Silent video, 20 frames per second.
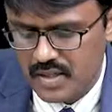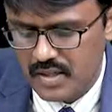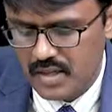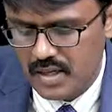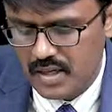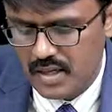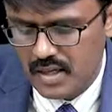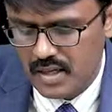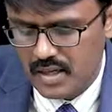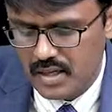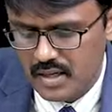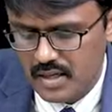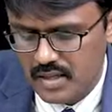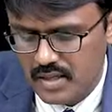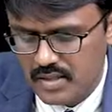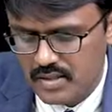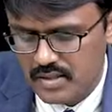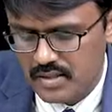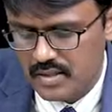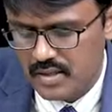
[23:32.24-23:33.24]
They
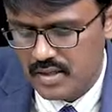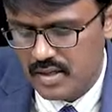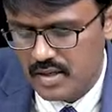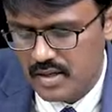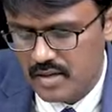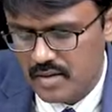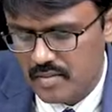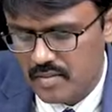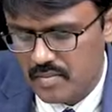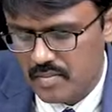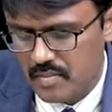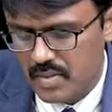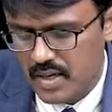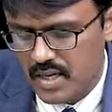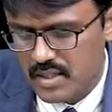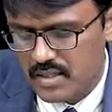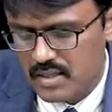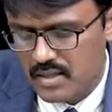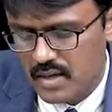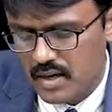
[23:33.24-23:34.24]
decrease
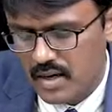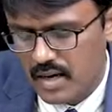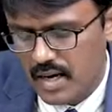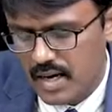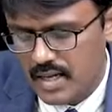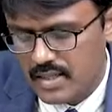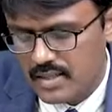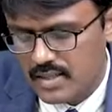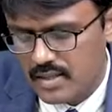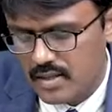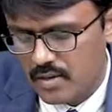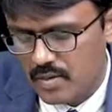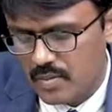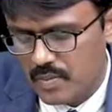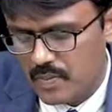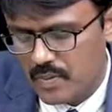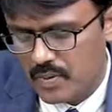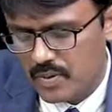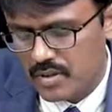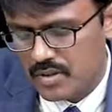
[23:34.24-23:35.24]
basal acid
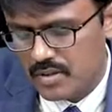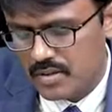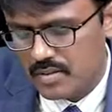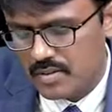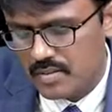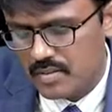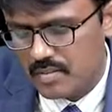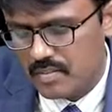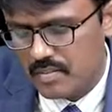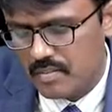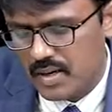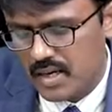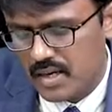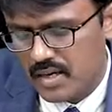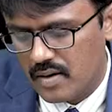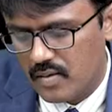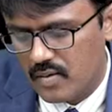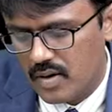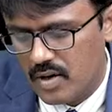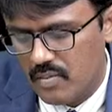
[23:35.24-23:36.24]
output
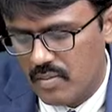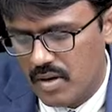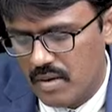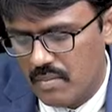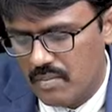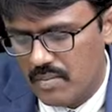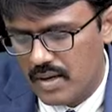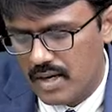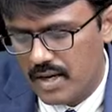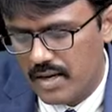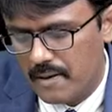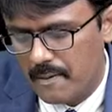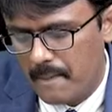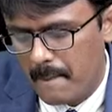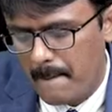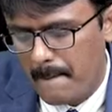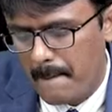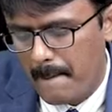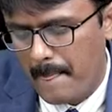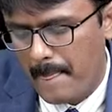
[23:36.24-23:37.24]
better. What do you mean by
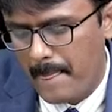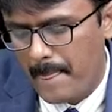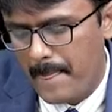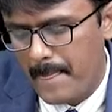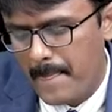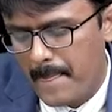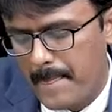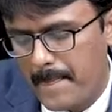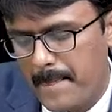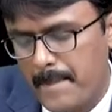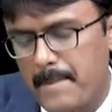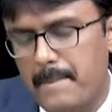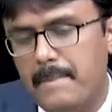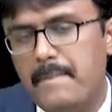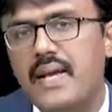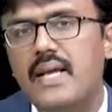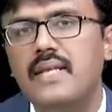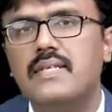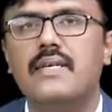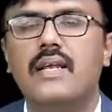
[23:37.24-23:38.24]

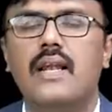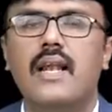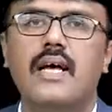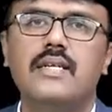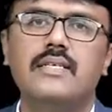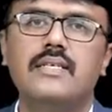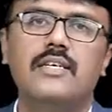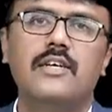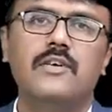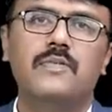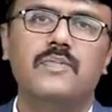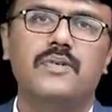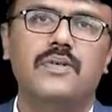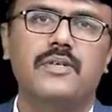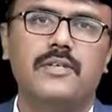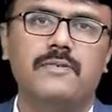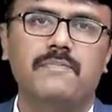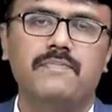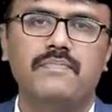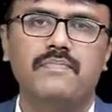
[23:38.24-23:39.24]
basal acid
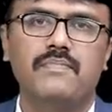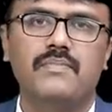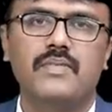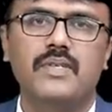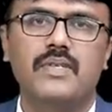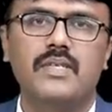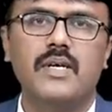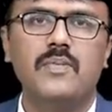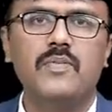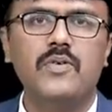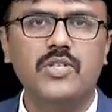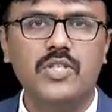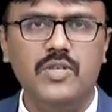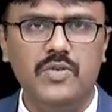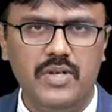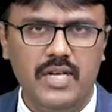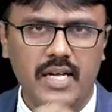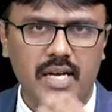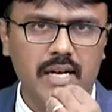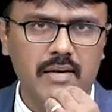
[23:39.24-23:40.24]
output? Suppose
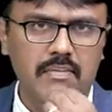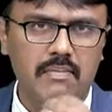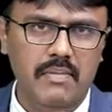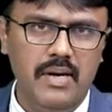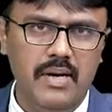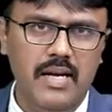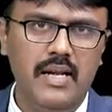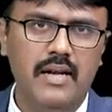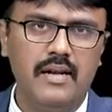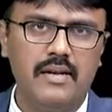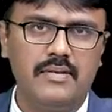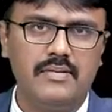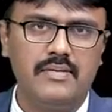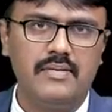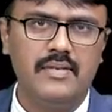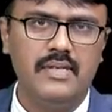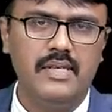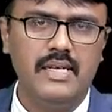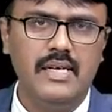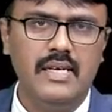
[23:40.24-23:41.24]
you take a meal,
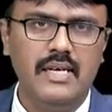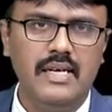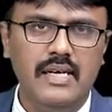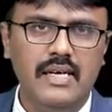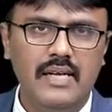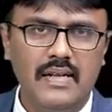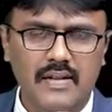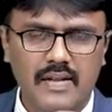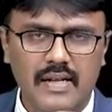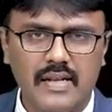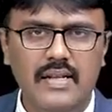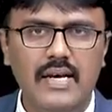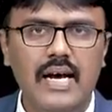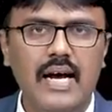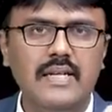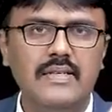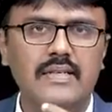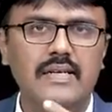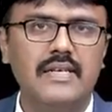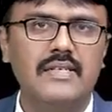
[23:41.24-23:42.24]
then the
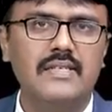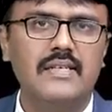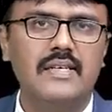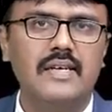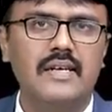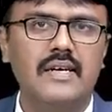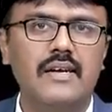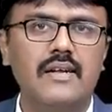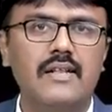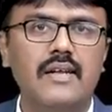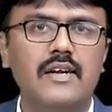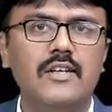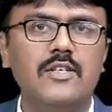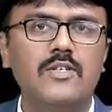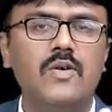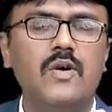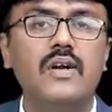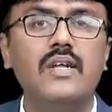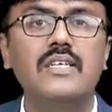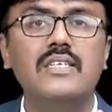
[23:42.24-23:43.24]
acid gets secreted, that is
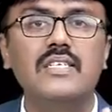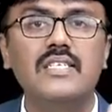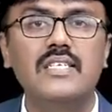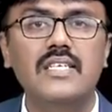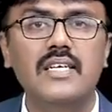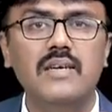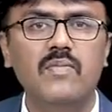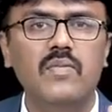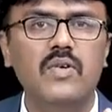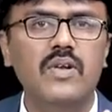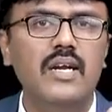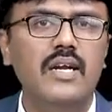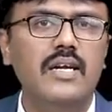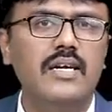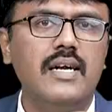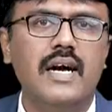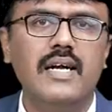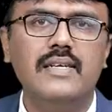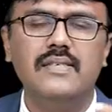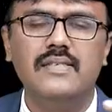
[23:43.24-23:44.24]
called
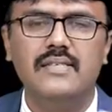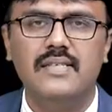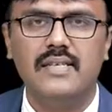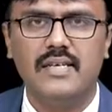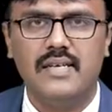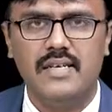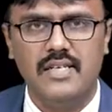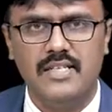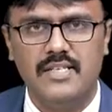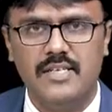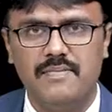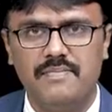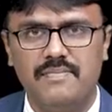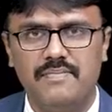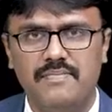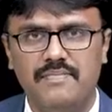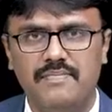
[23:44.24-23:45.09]
stimulated acid secretion.